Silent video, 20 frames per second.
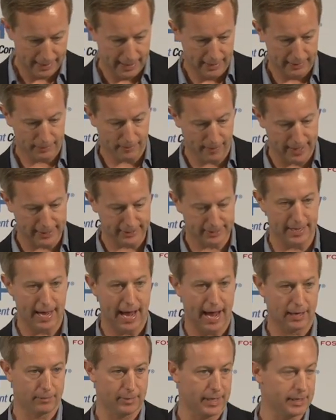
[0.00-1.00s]
and Grey's
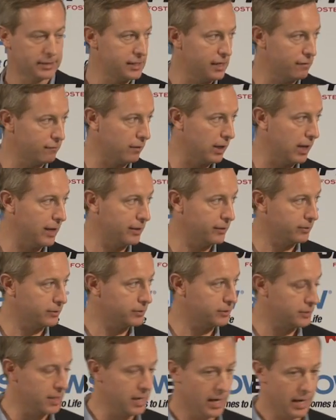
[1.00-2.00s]
Anatomy and several
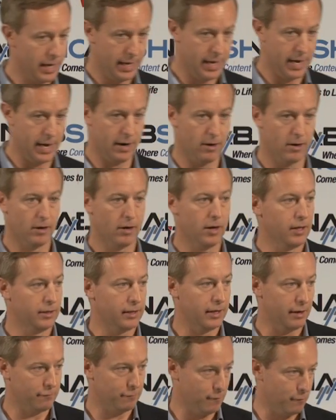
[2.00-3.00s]
others here
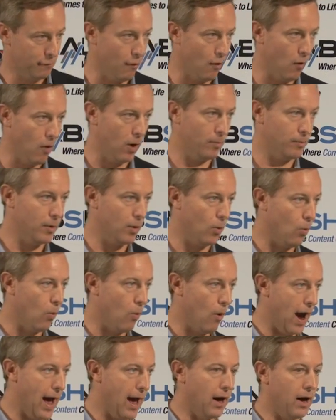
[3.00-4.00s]
that have performed
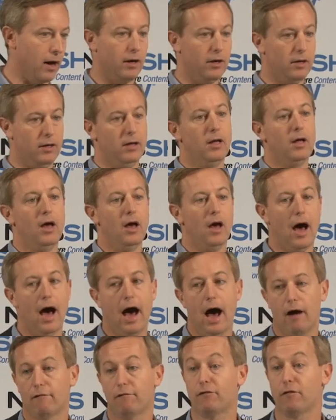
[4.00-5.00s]
well
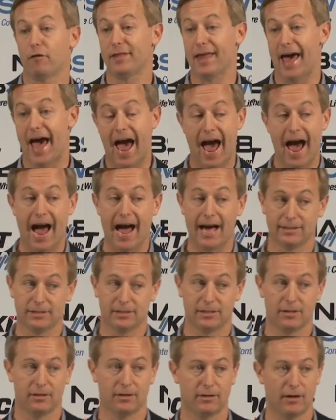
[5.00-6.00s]
for the
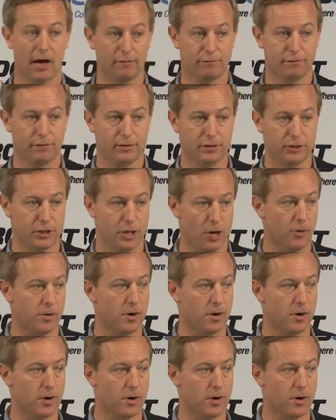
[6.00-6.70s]
ads, not for the show